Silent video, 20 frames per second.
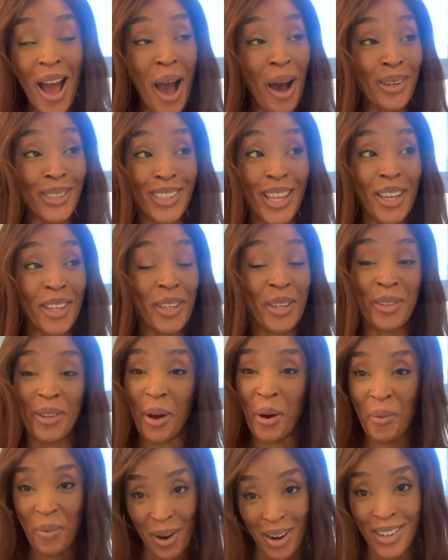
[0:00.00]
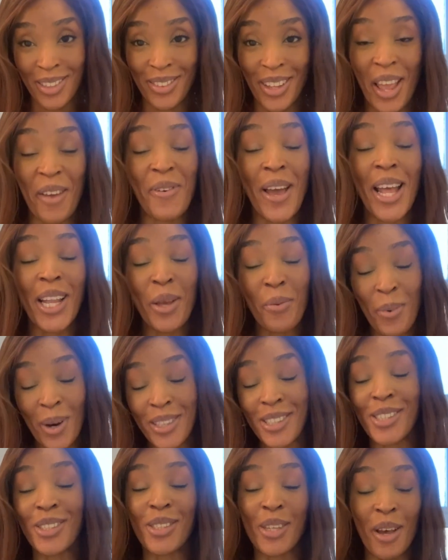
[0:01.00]
was like, you know what, if anyone
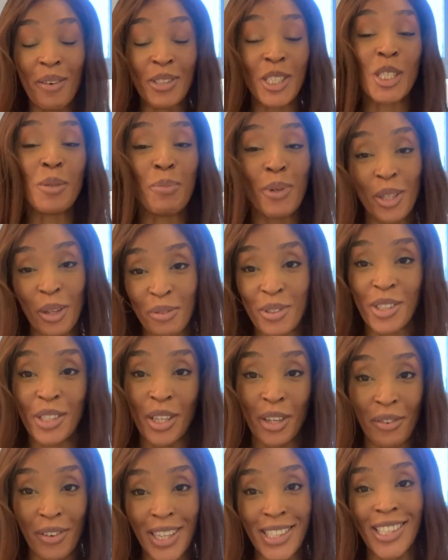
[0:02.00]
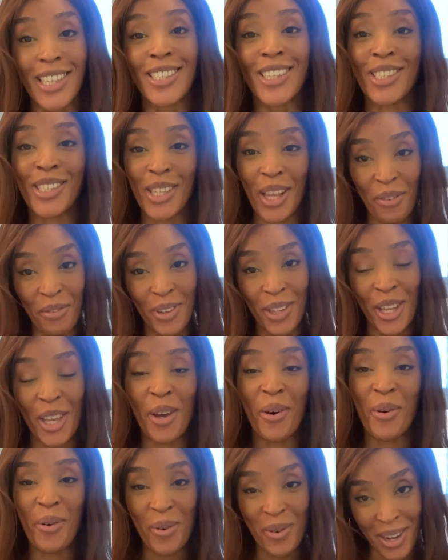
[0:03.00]
deserves a spin-off series, it is definitely
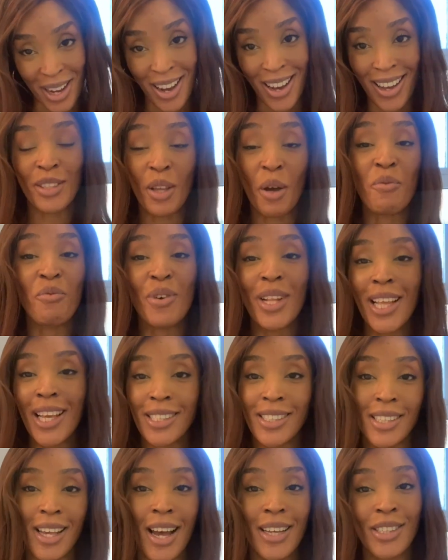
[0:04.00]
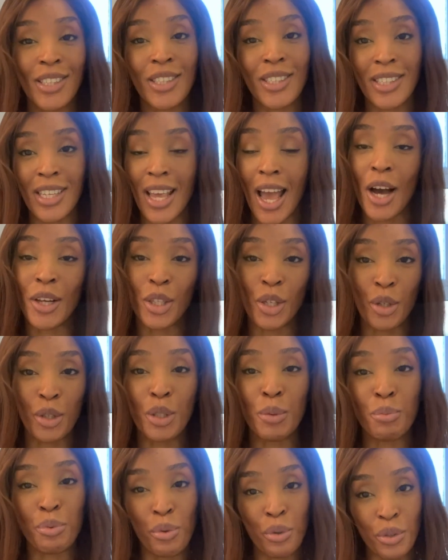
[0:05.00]
Hawkeye. I'm really excited to see how they're going
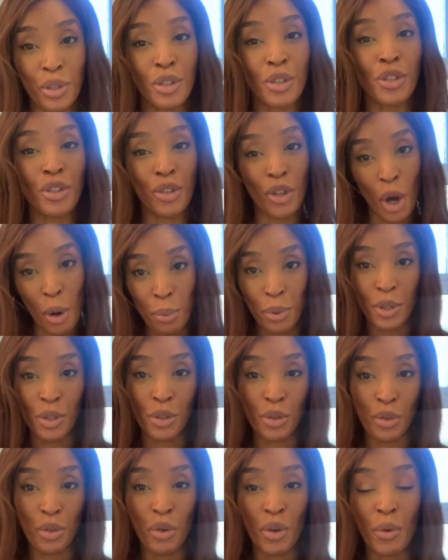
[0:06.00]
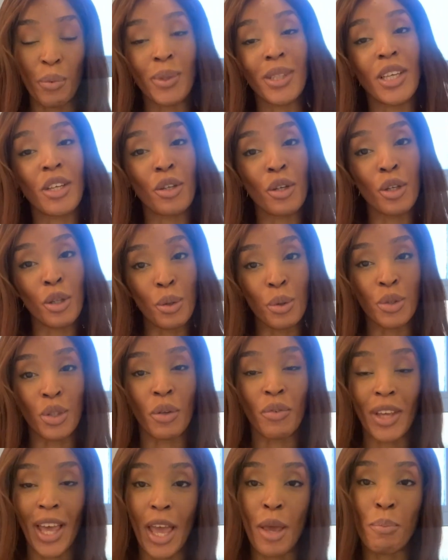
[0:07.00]
to broaden the scope of the story with the inclusion
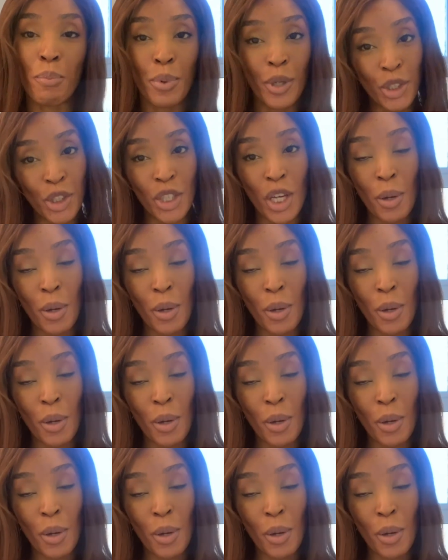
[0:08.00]
of Kate Bishop,